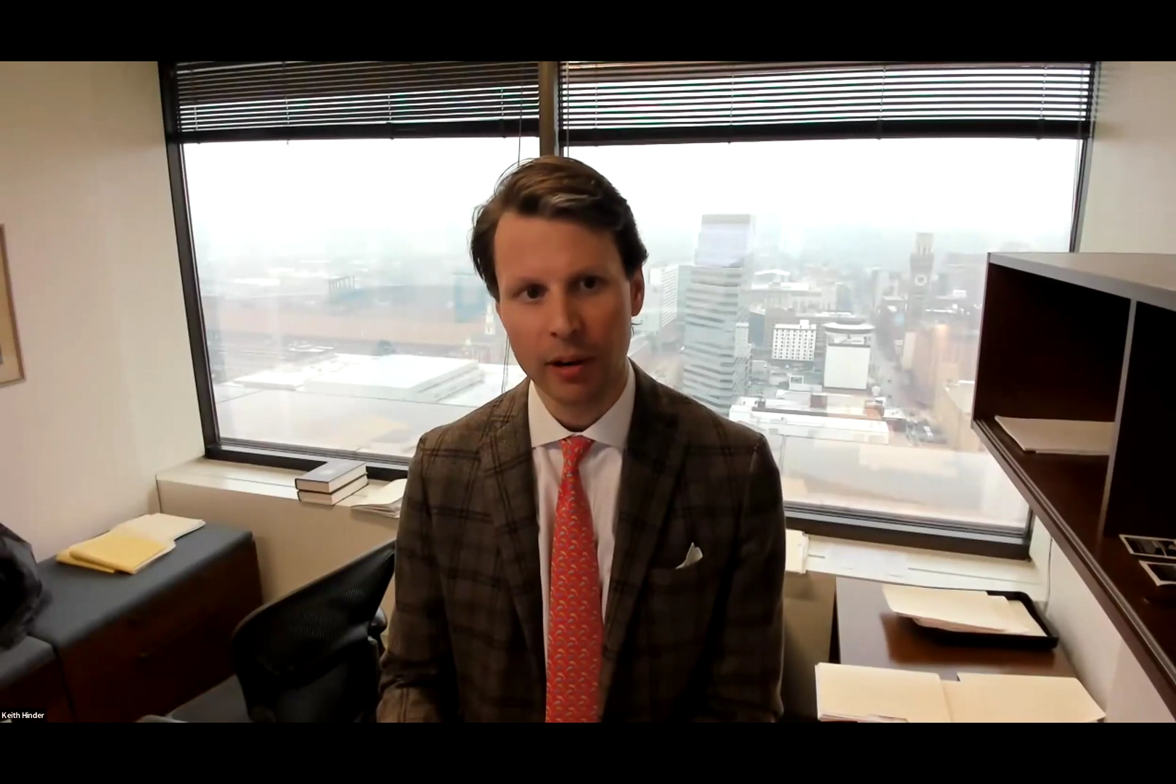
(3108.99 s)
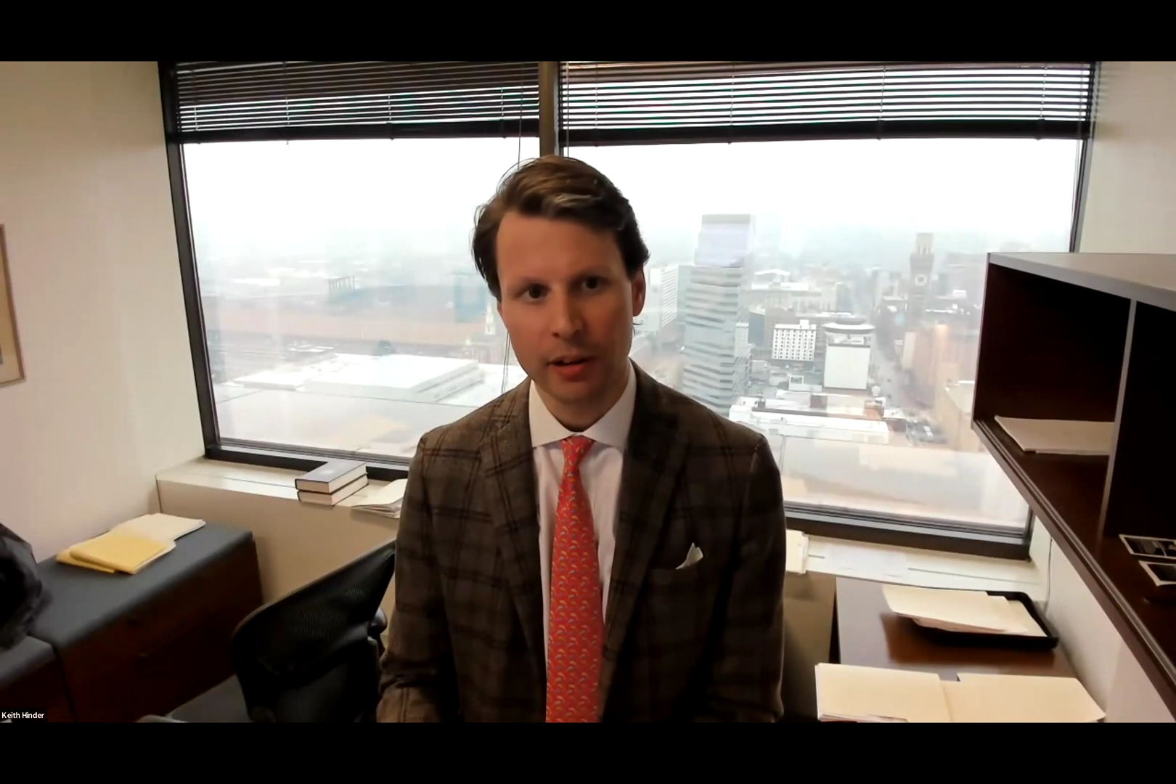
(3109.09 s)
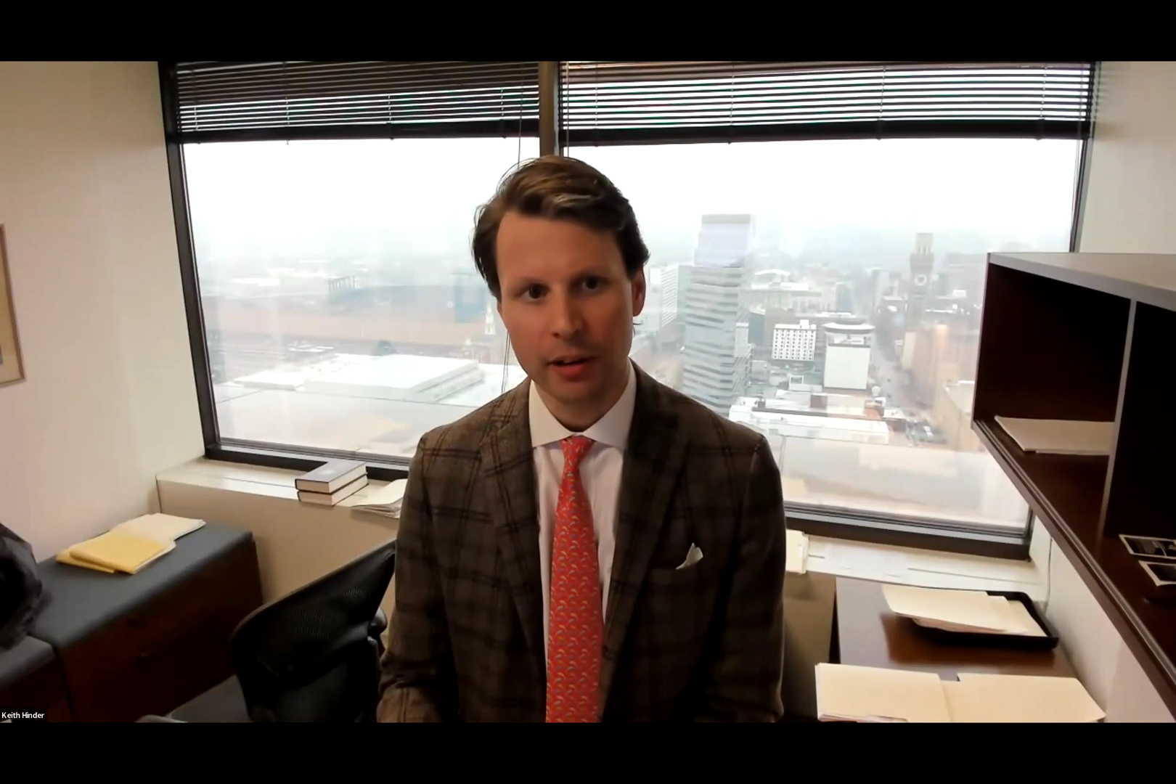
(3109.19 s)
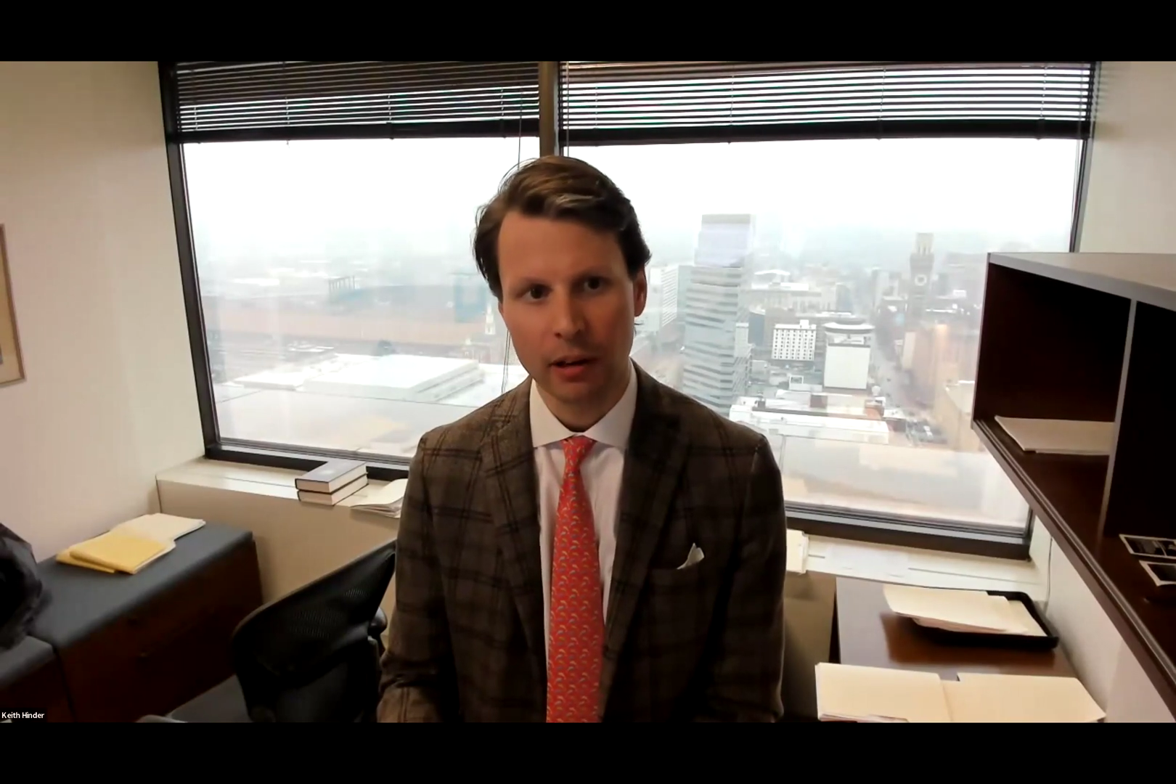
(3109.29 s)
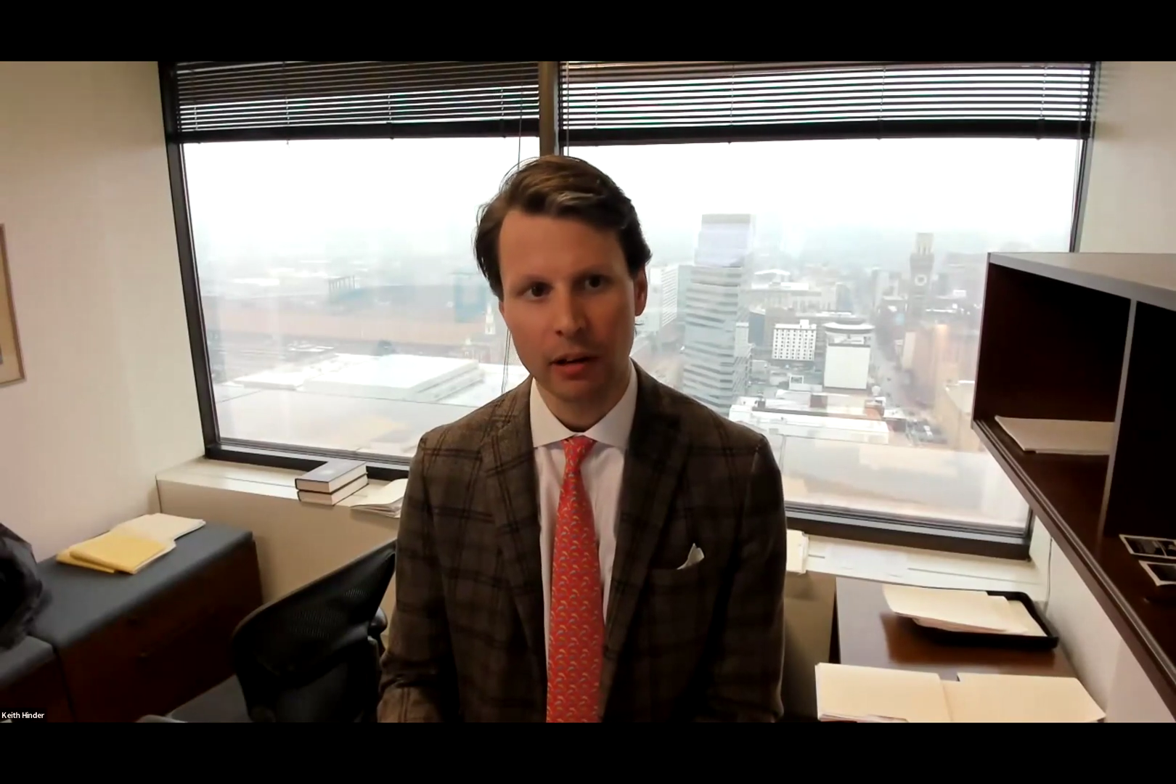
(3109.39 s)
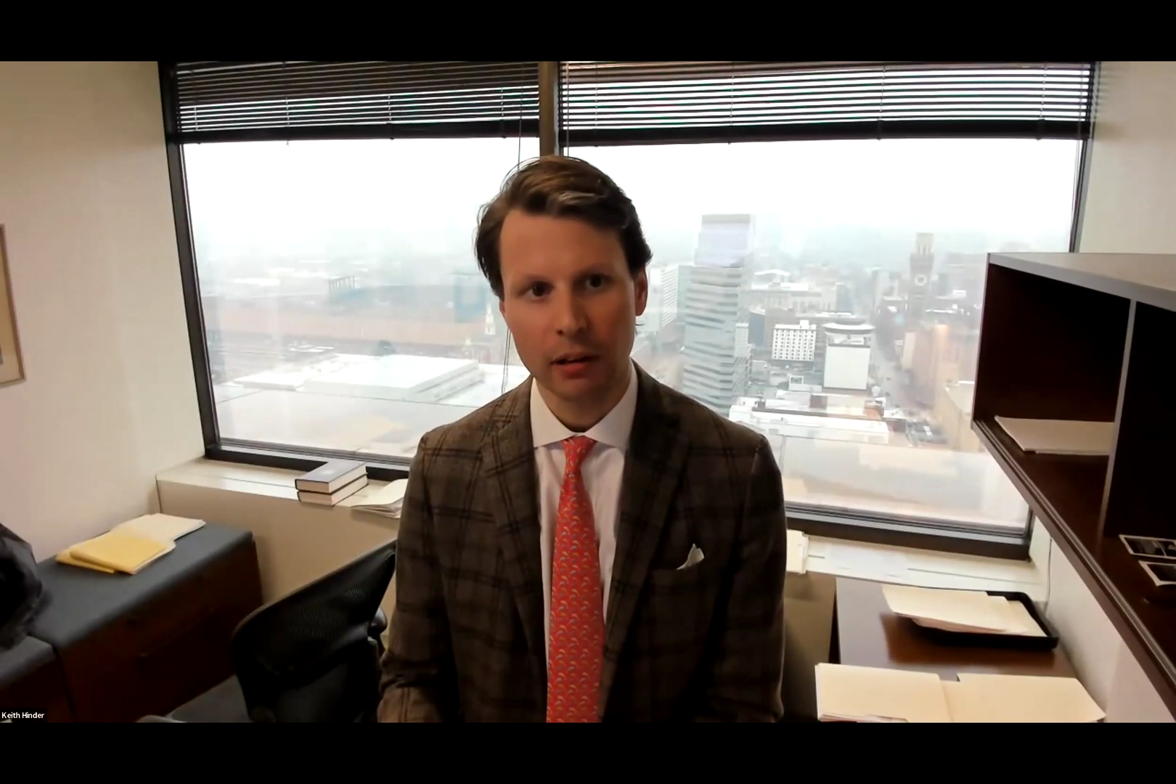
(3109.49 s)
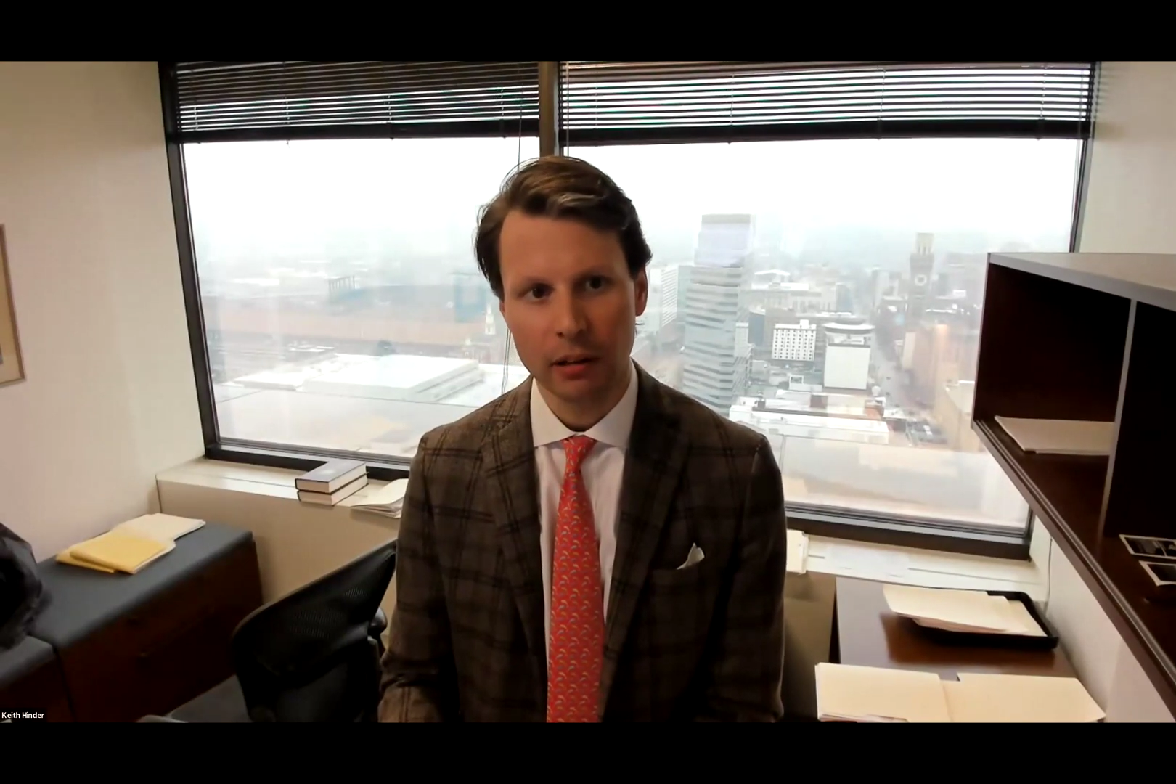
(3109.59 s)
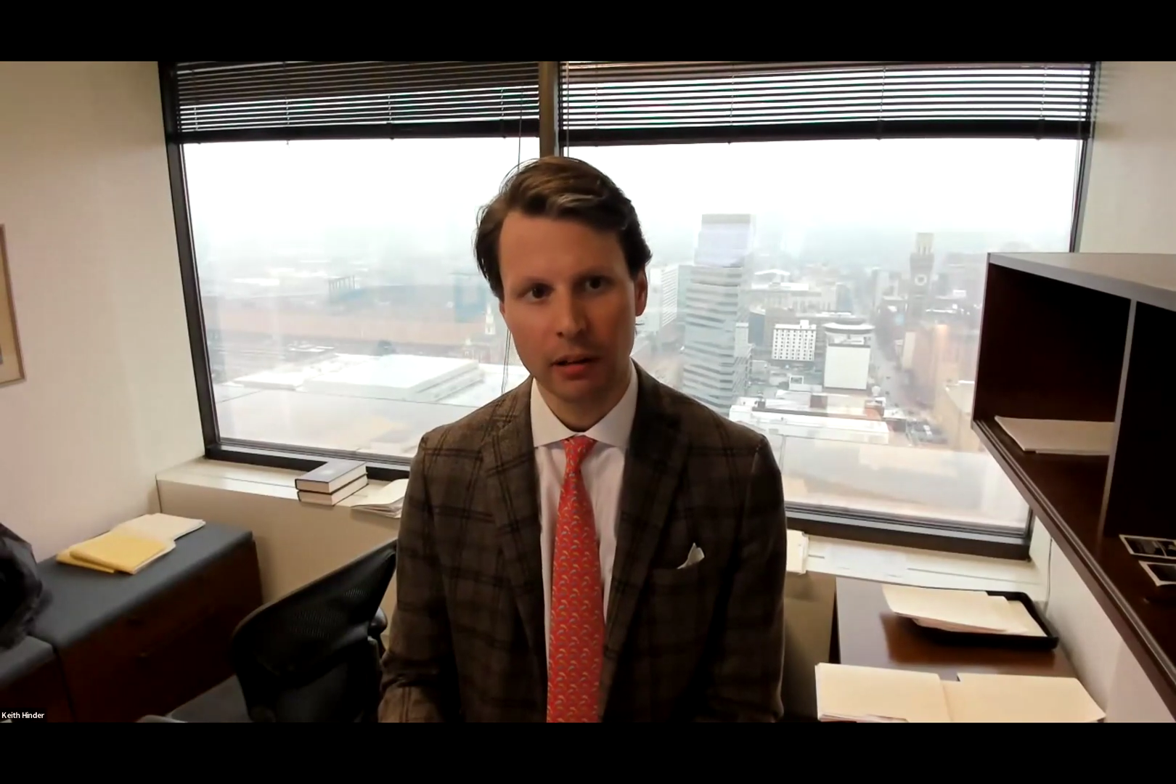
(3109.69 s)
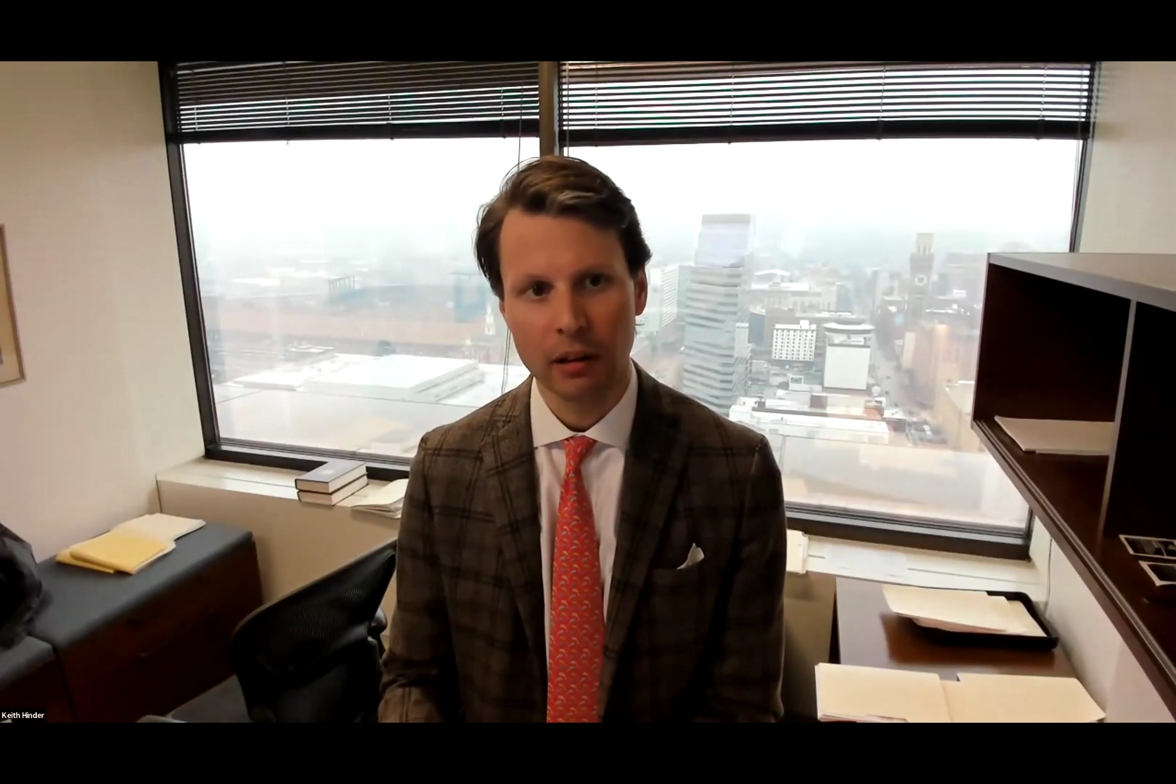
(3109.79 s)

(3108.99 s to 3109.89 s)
when you're